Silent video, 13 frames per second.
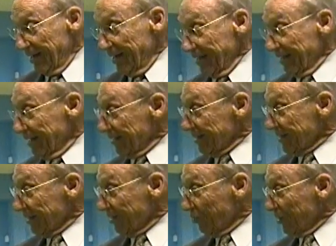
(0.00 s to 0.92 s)
And I
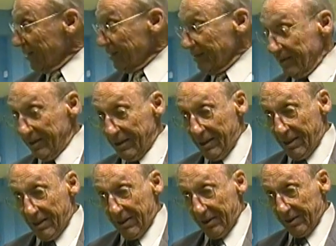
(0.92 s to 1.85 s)
said, "Well,"
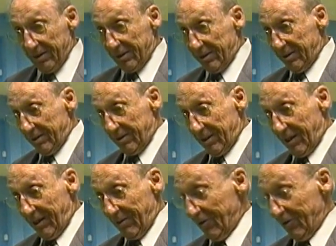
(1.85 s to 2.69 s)
I